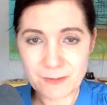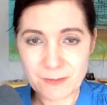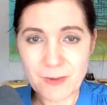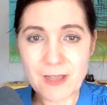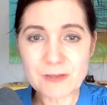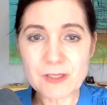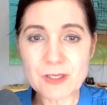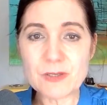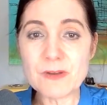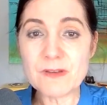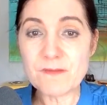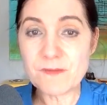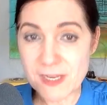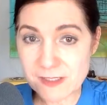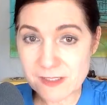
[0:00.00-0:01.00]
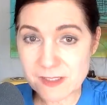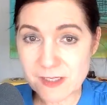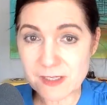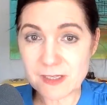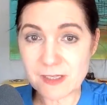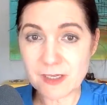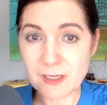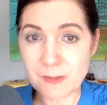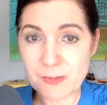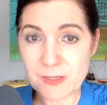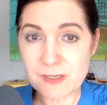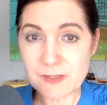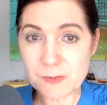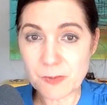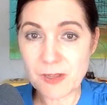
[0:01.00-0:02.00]
Wow. So you invested in the company
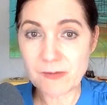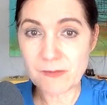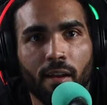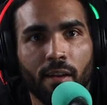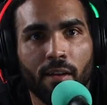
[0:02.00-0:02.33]
as well.